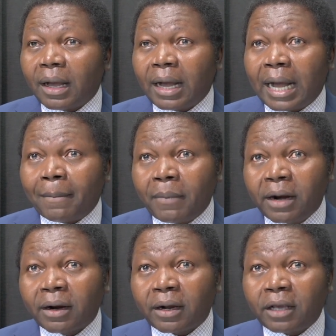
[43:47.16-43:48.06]

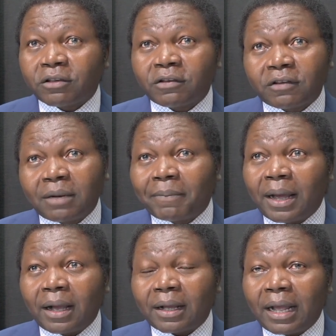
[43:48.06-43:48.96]
America should sit
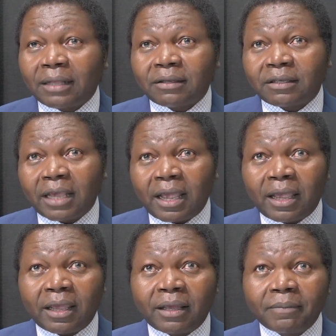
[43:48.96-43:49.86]
back and
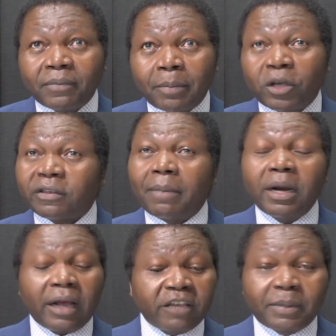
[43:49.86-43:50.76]
say, because
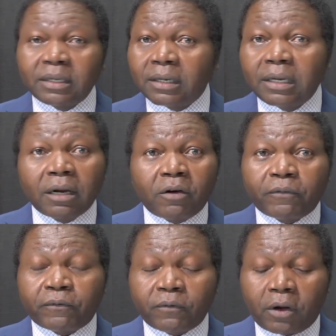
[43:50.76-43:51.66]
America has been the leader
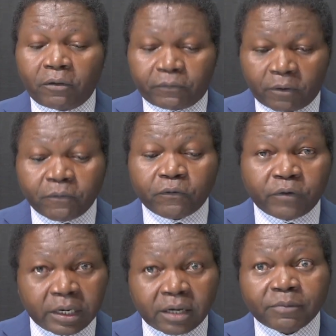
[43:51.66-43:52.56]
of
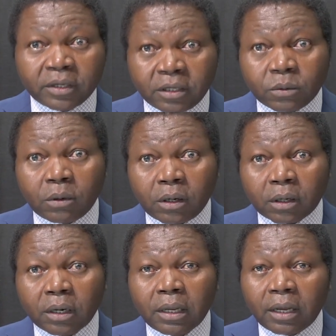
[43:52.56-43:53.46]
freedoms in the
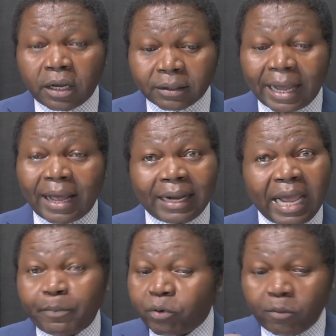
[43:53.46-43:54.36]
world. And I
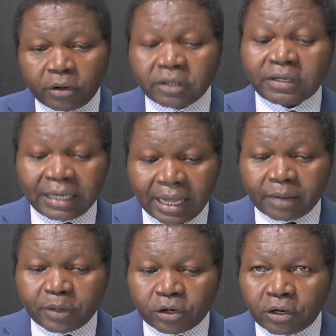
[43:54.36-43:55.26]
promote this a lot
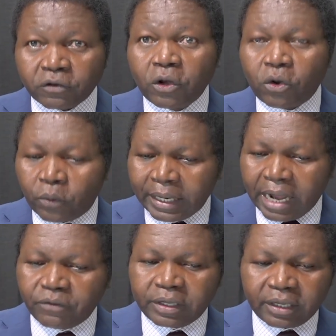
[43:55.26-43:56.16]
because when I
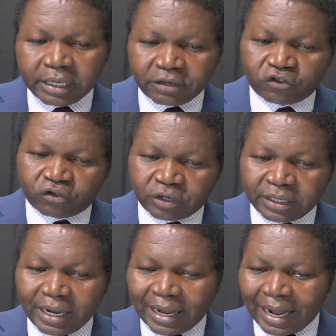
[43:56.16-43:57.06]
read the
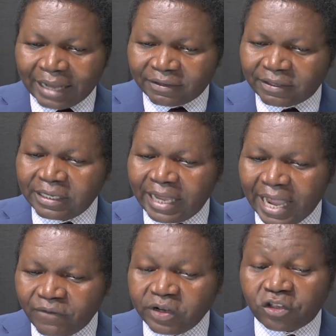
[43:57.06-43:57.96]
history, I see
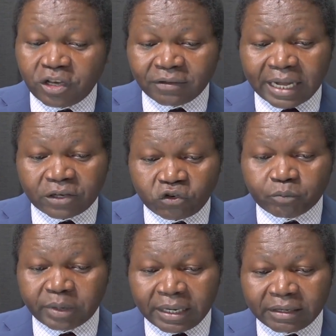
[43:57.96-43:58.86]
every change that took
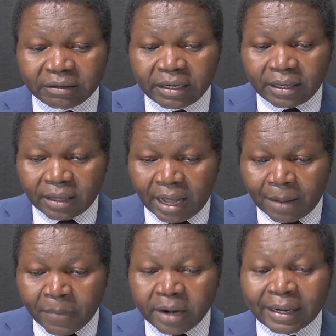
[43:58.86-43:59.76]
place,
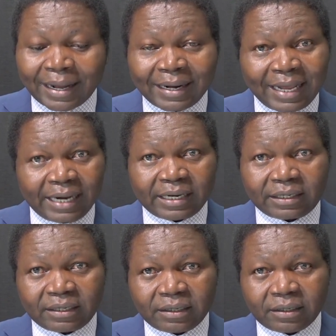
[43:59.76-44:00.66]
America led it.